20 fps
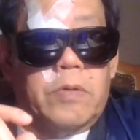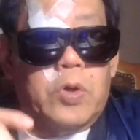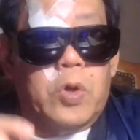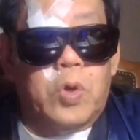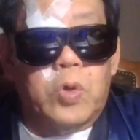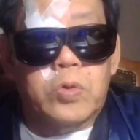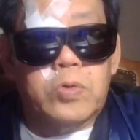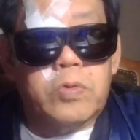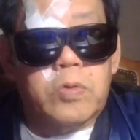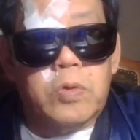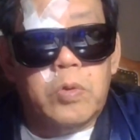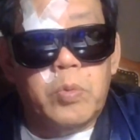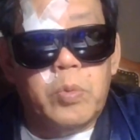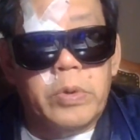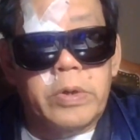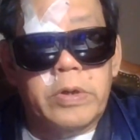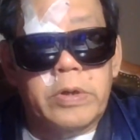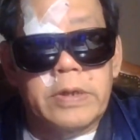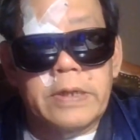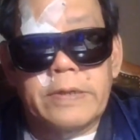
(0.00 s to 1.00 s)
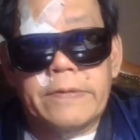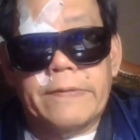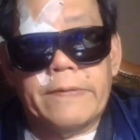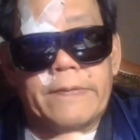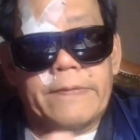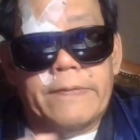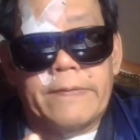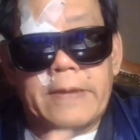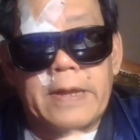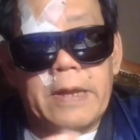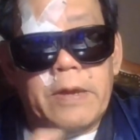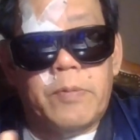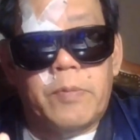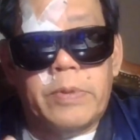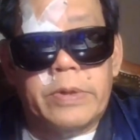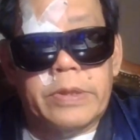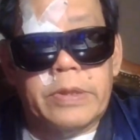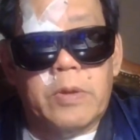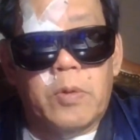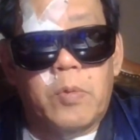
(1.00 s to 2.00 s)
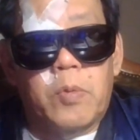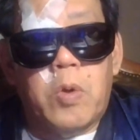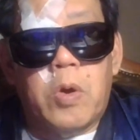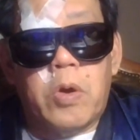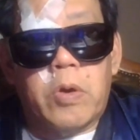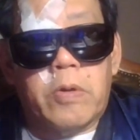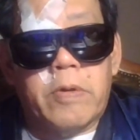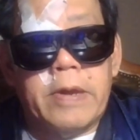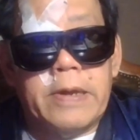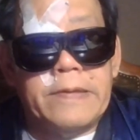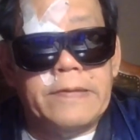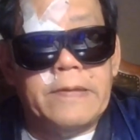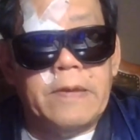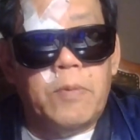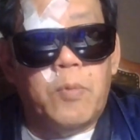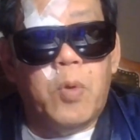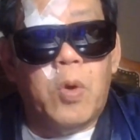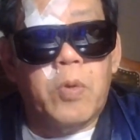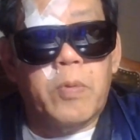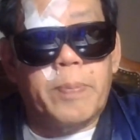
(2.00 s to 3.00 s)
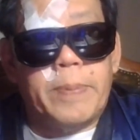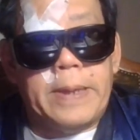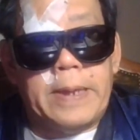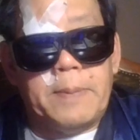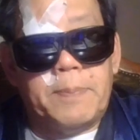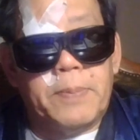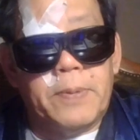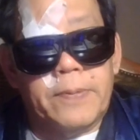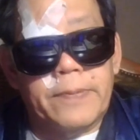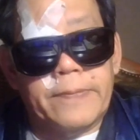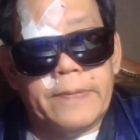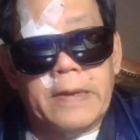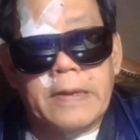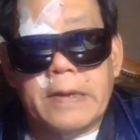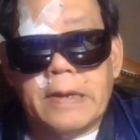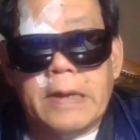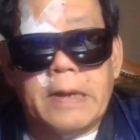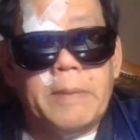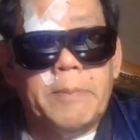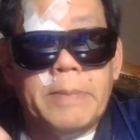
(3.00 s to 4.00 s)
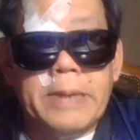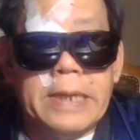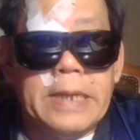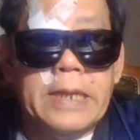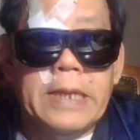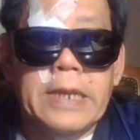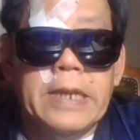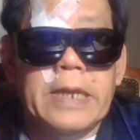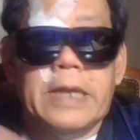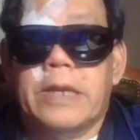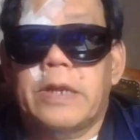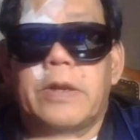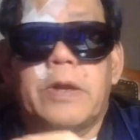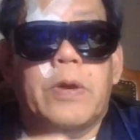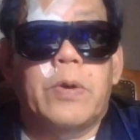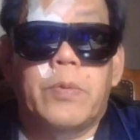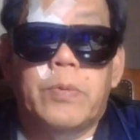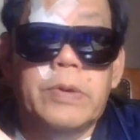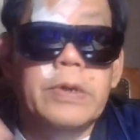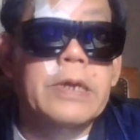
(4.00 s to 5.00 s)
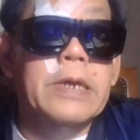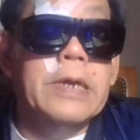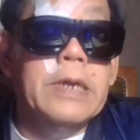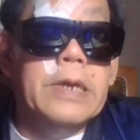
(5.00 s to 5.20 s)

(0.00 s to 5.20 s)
cultural awareness is not what the woke, crazy woke people said. I'm an Indian, no.